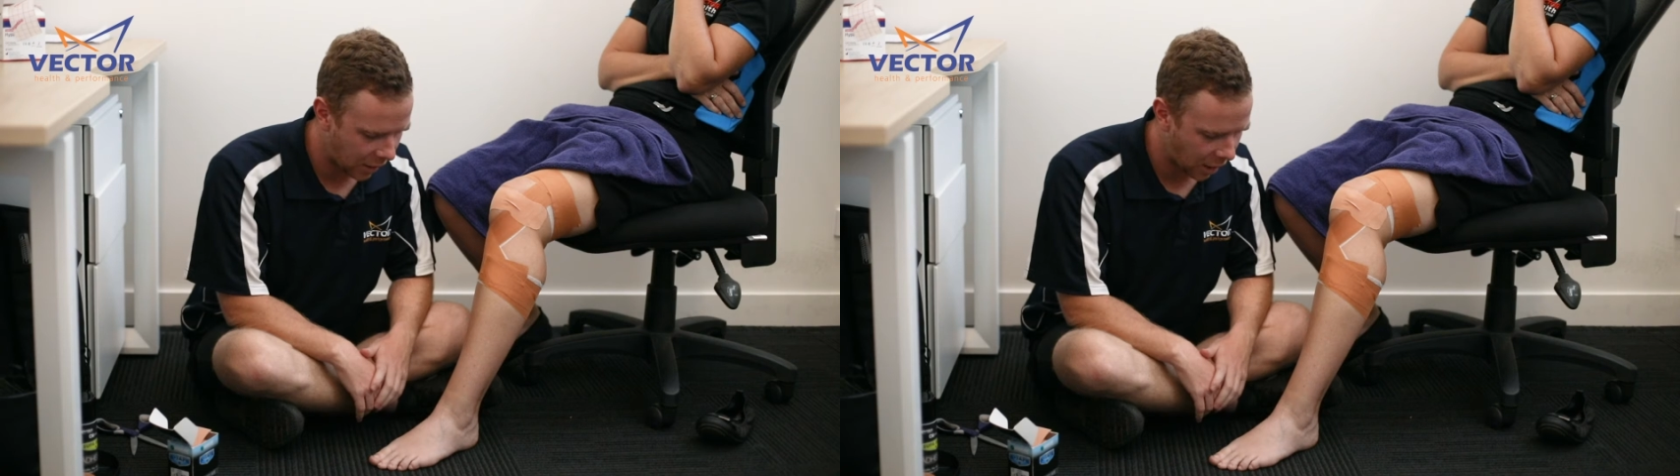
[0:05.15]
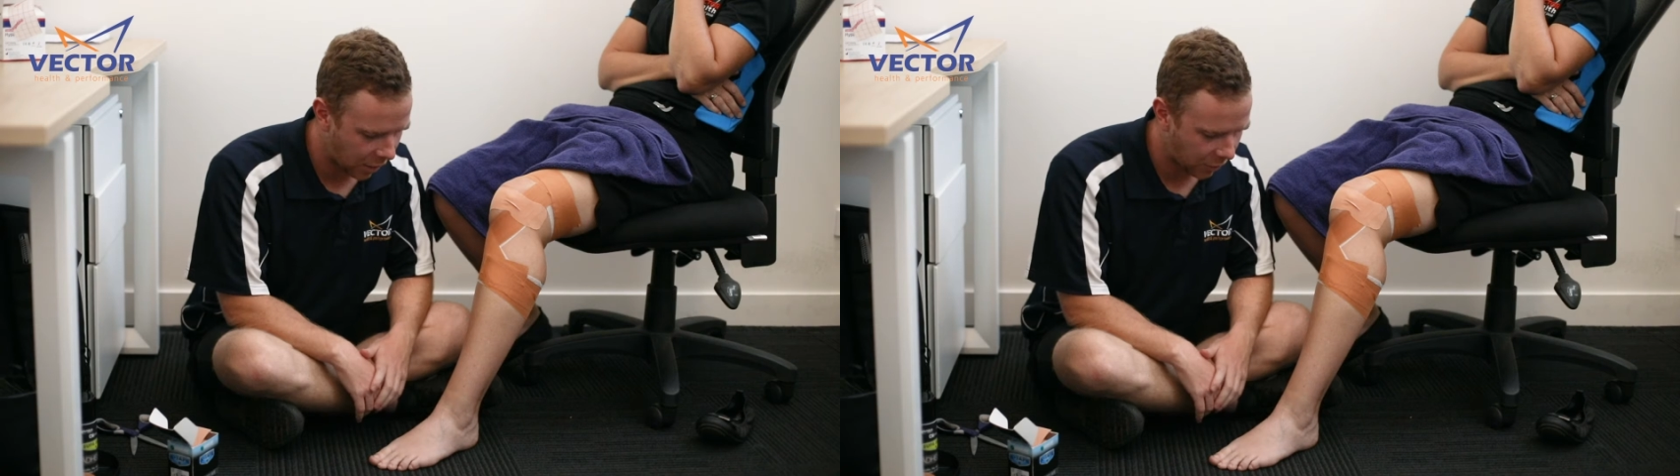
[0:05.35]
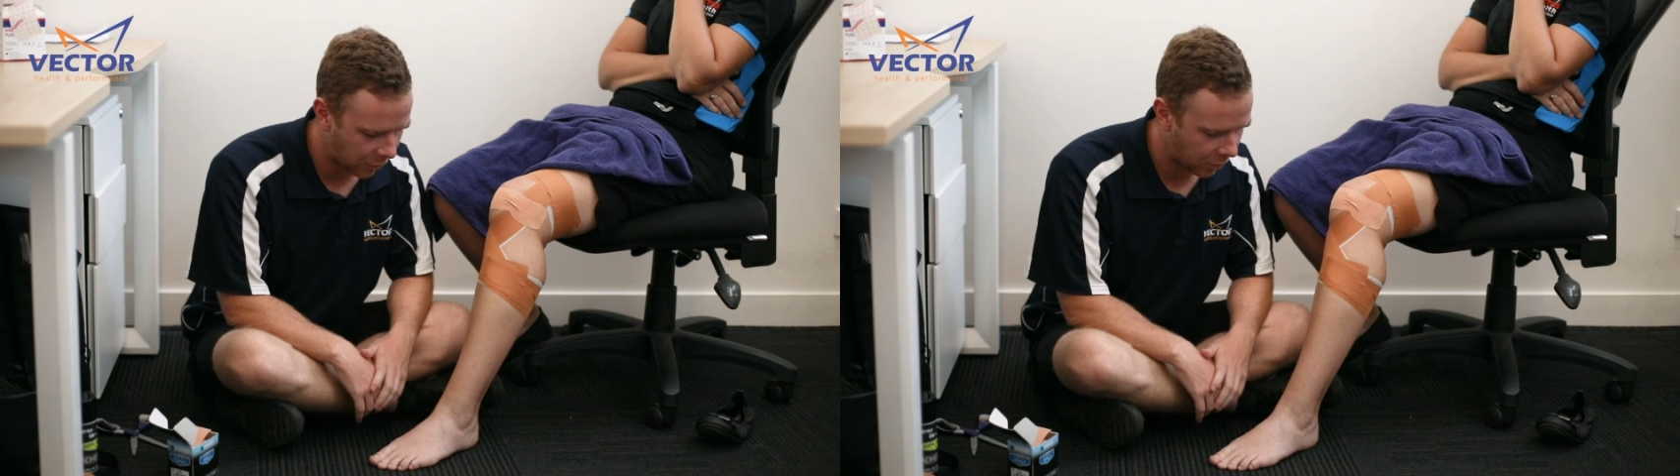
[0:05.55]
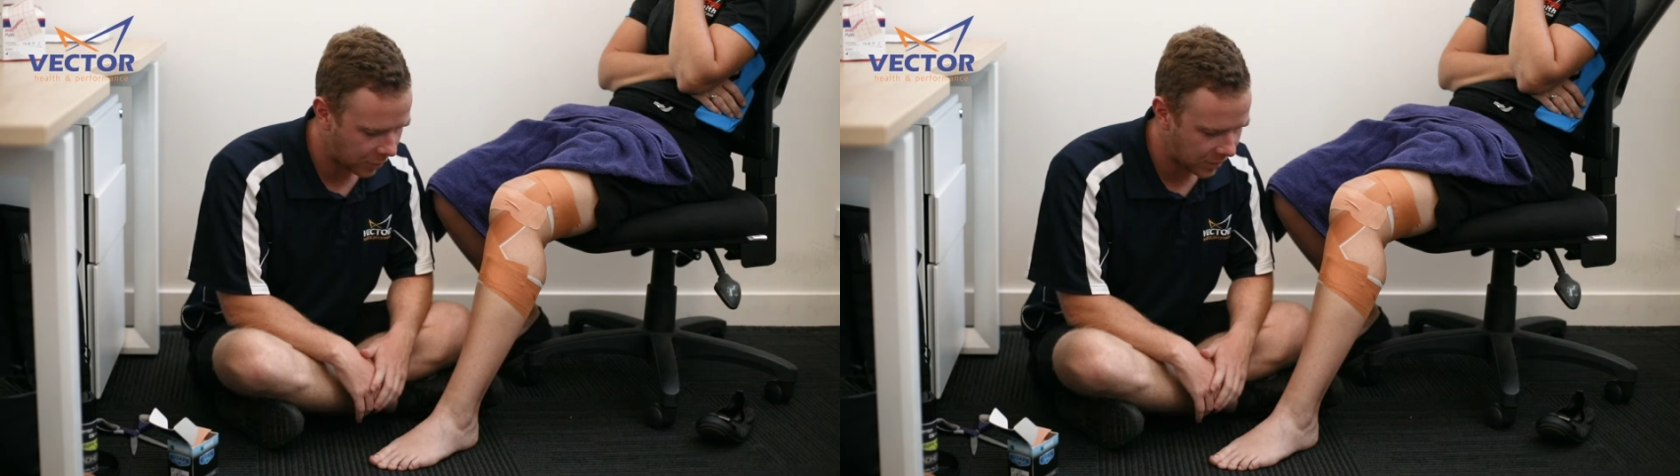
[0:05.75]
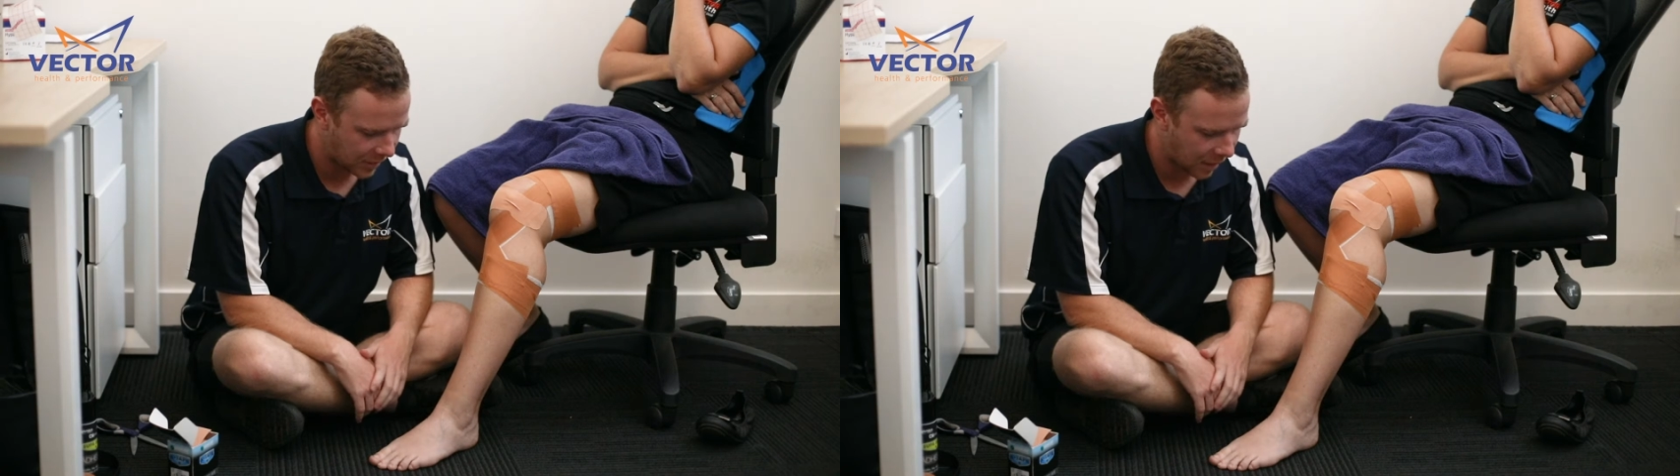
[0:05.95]
to go
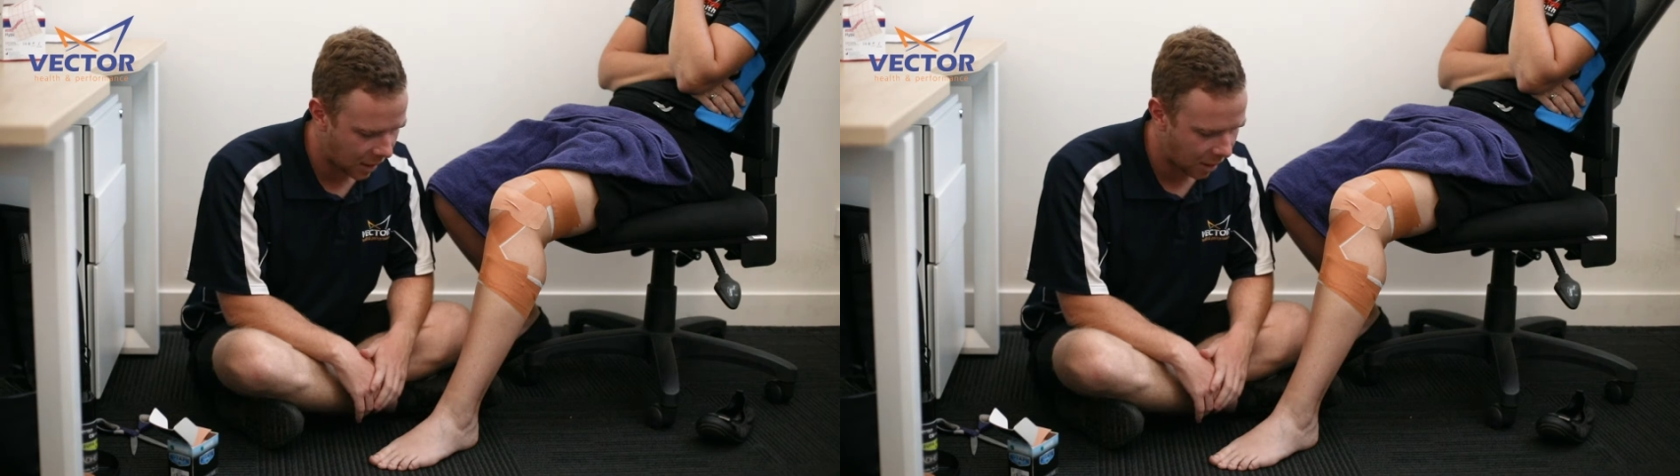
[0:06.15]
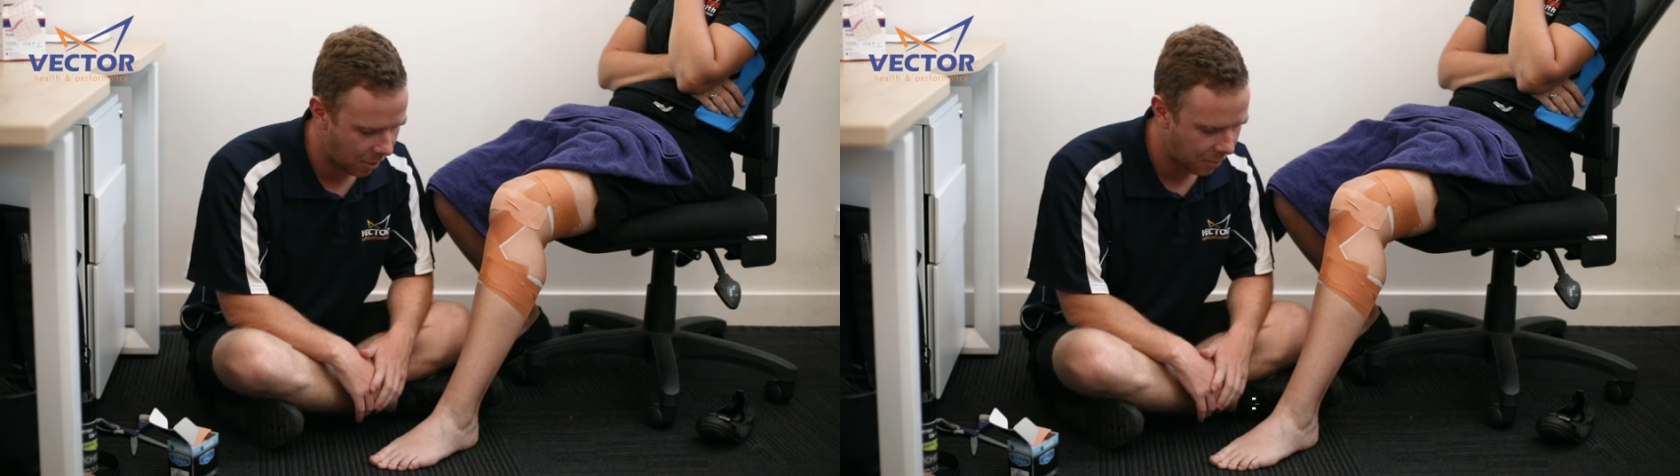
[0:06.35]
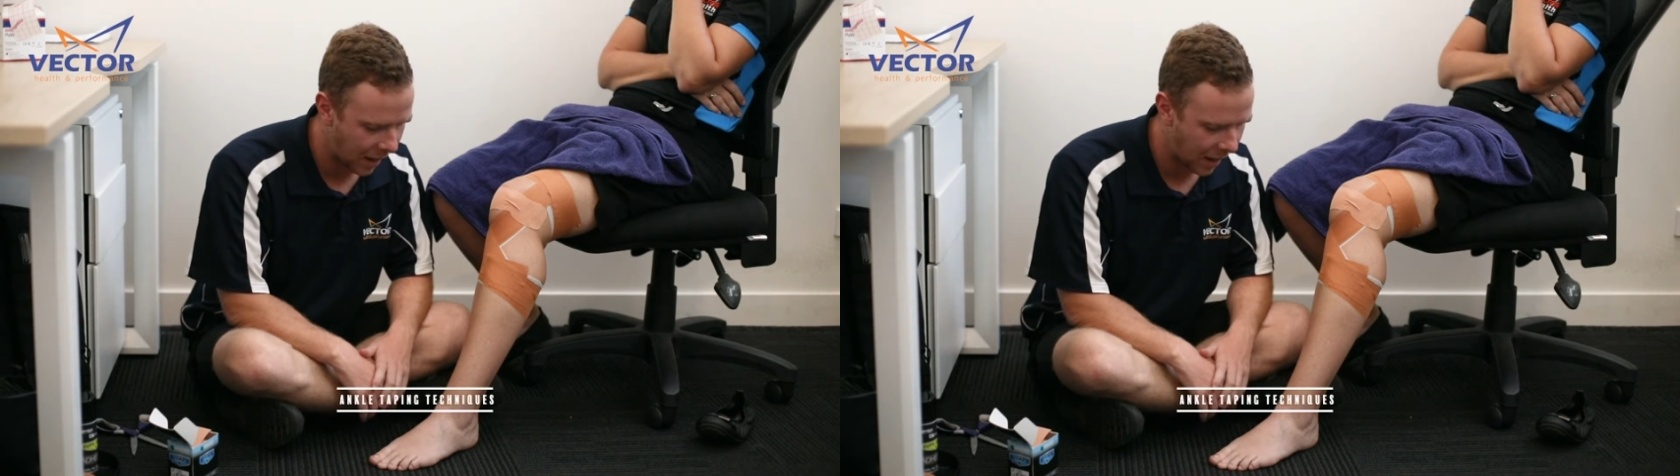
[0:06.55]
through some